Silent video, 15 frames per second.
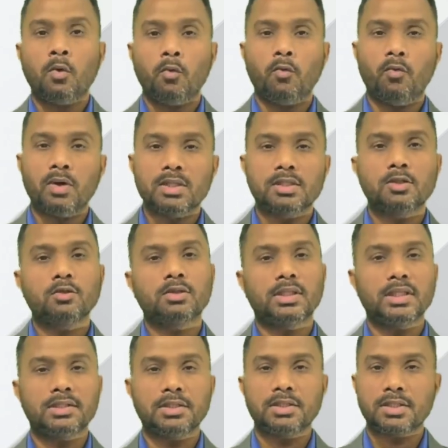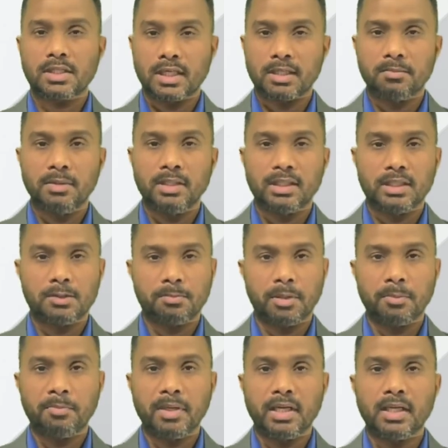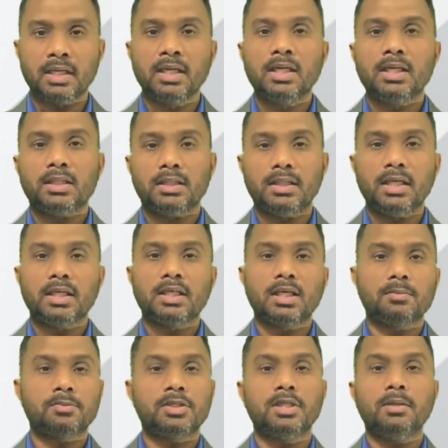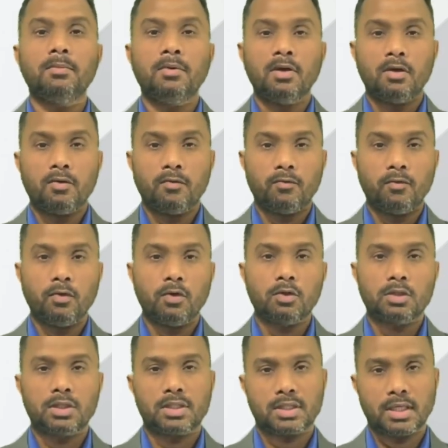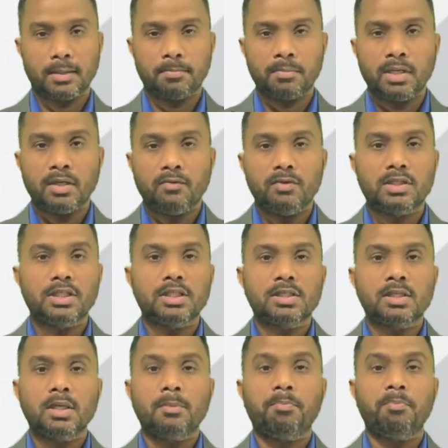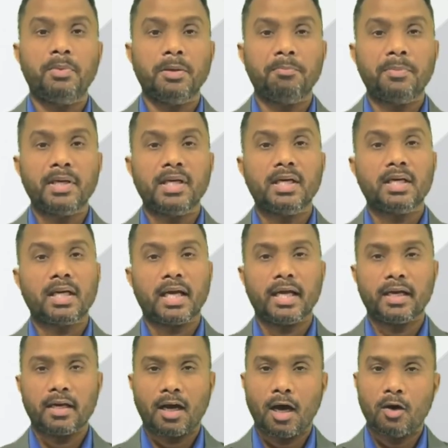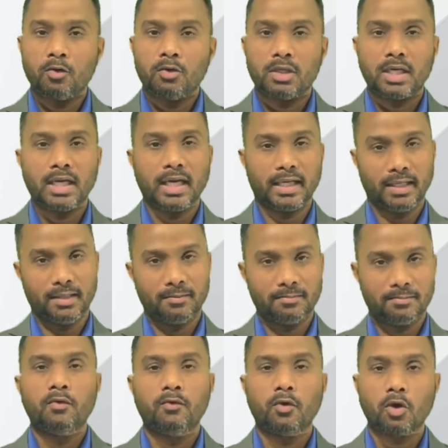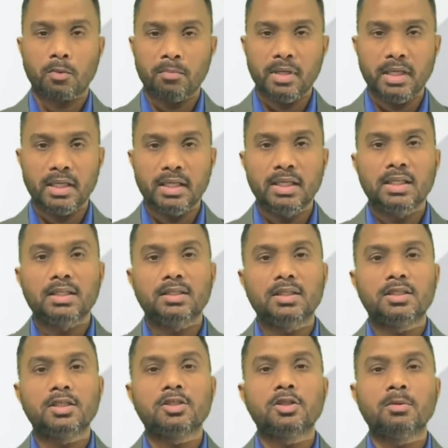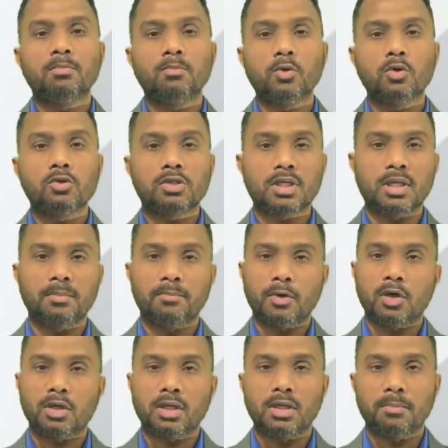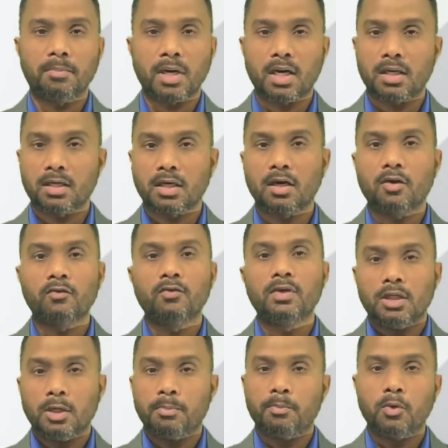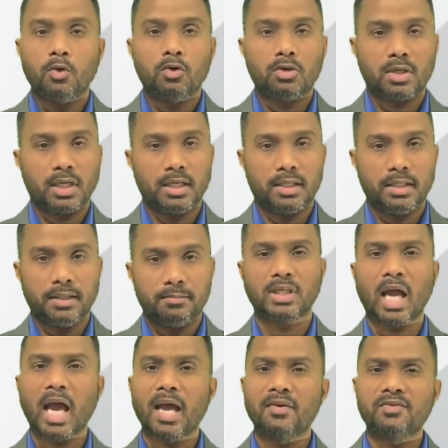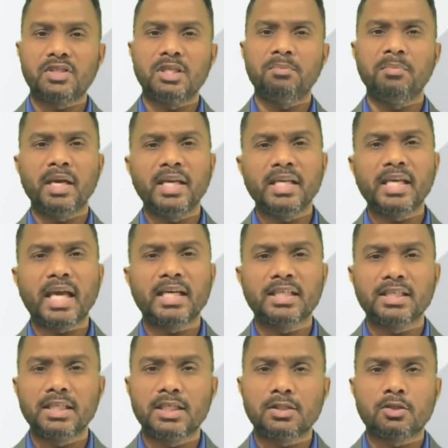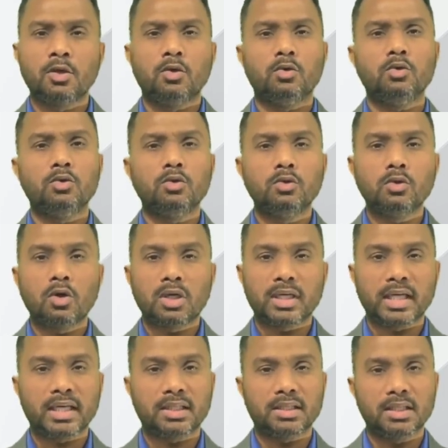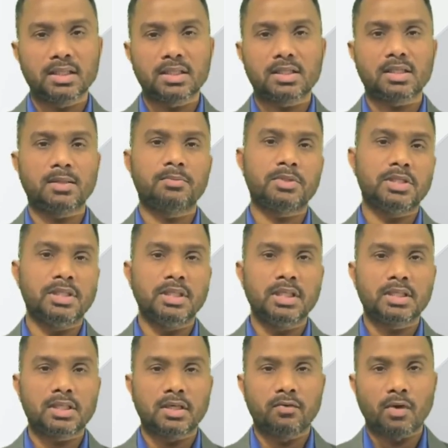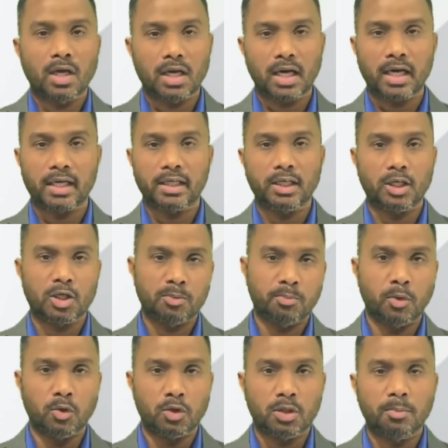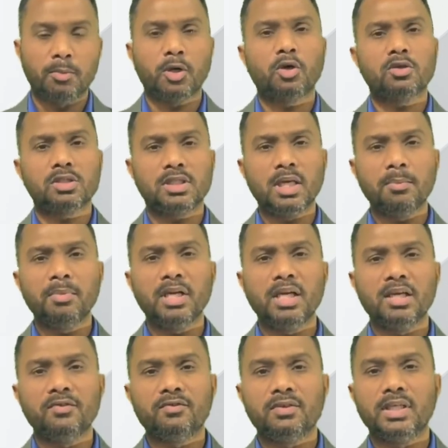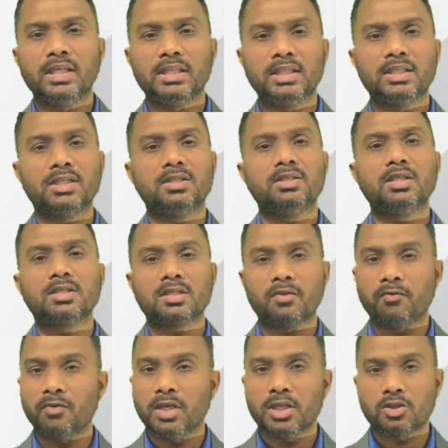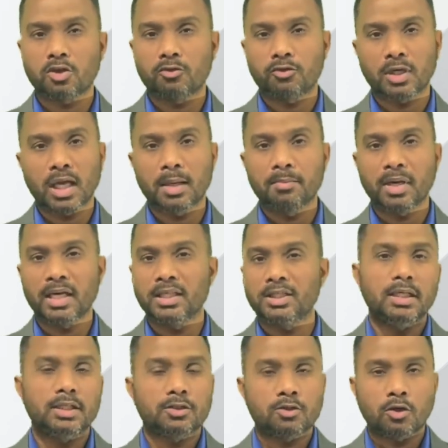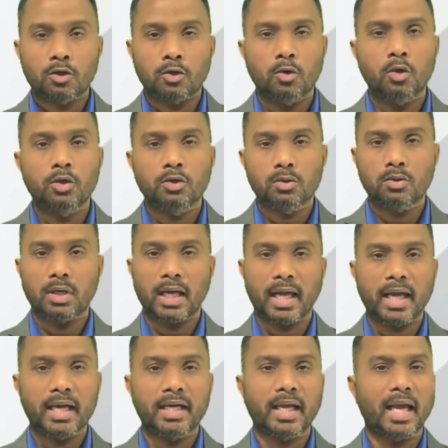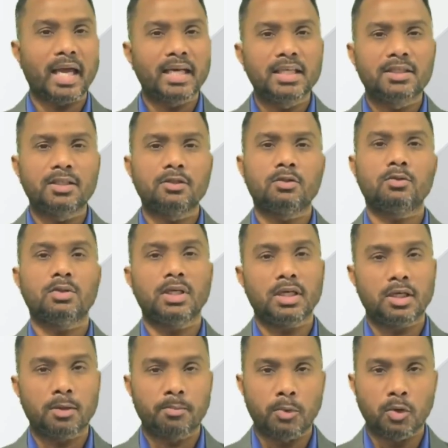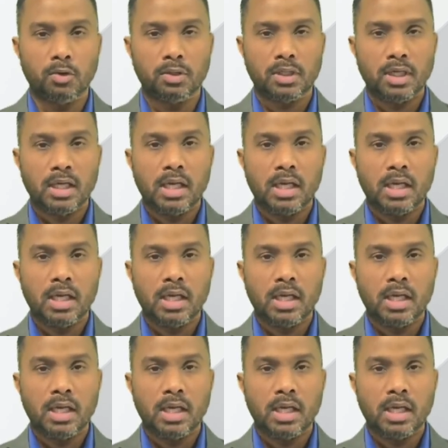Once your thesis statement is prepared, then comes the fourth step, which is prepare an outline. For me, this is the most important part of report writing. I have seen many candidates who do not take this step seriously while writing a report because they believe that this is just a waste of time and it is not going to add anything to their report.